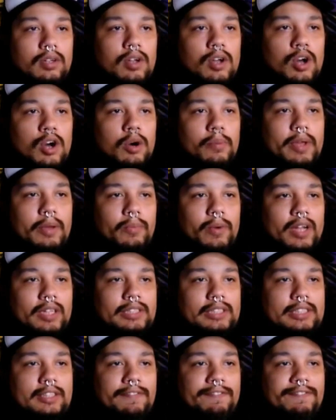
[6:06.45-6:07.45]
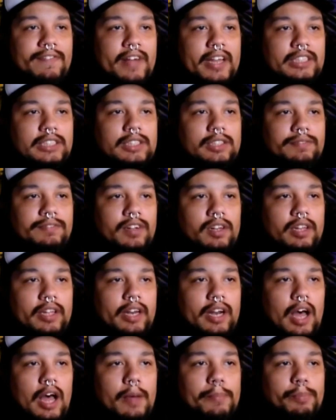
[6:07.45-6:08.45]
Homie wants to festival it
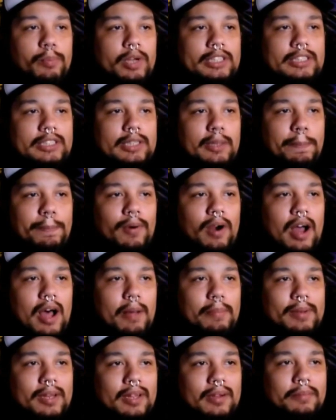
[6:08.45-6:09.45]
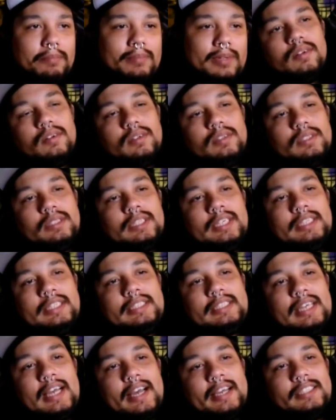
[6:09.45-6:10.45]
up. What's the problem?
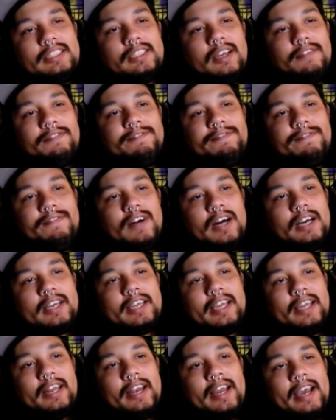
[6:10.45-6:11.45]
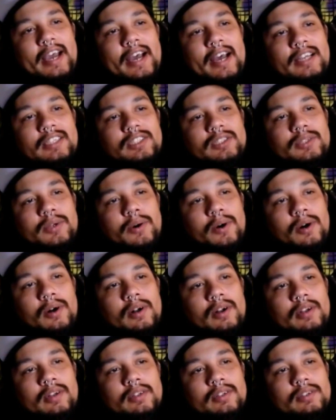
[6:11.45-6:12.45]
This guy's a fucking
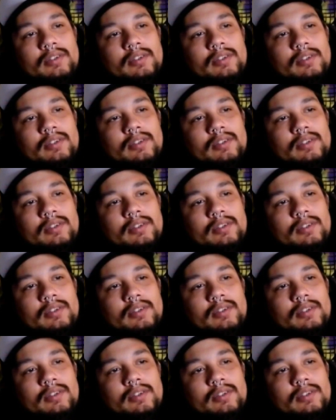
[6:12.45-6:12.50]
asshole.